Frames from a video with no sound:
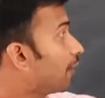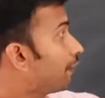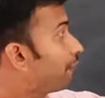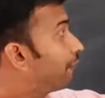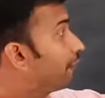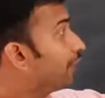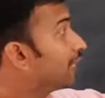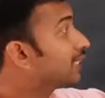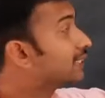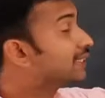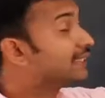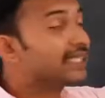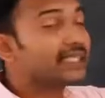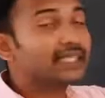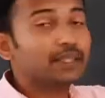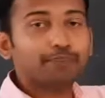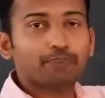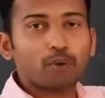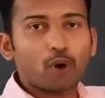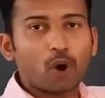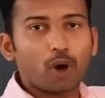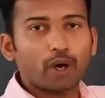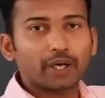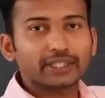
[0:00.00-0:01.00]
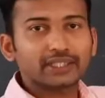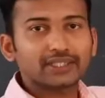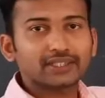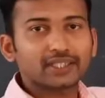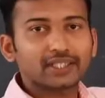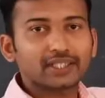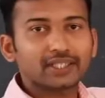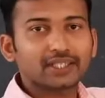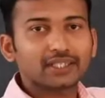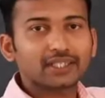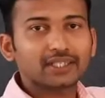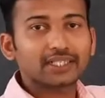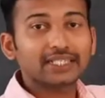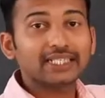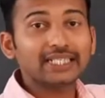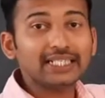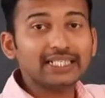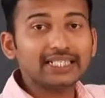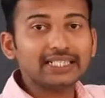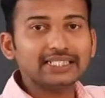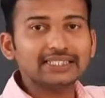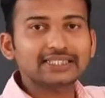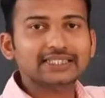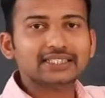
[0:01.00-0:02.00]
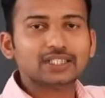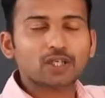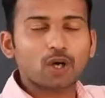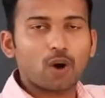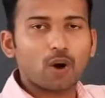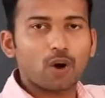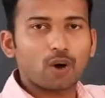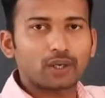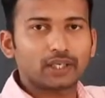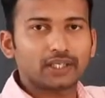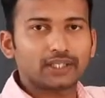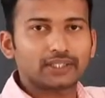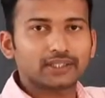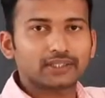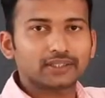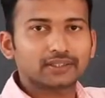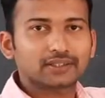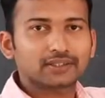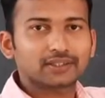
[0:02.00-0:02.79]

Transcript: fixed point is called